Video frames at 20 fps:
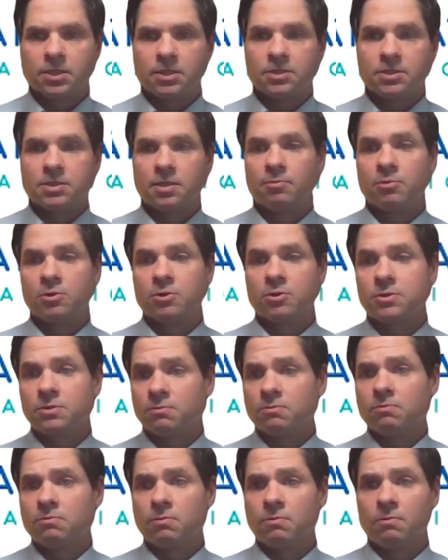is similar
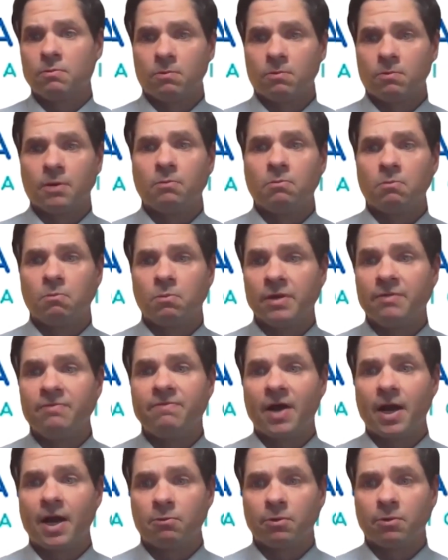to what we
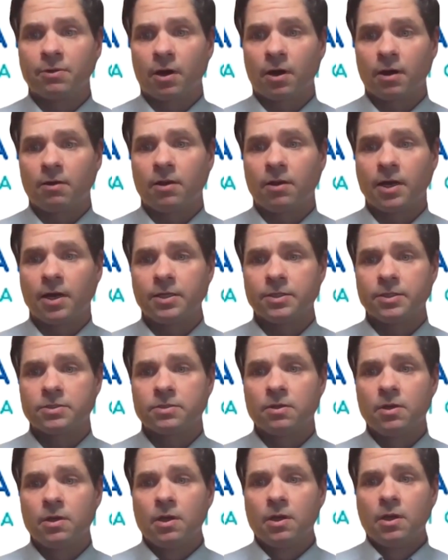find with our
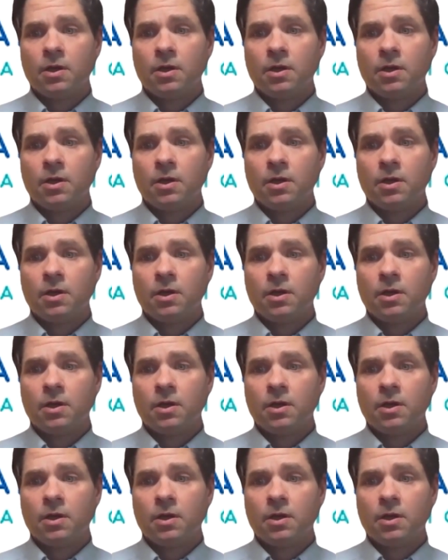clients,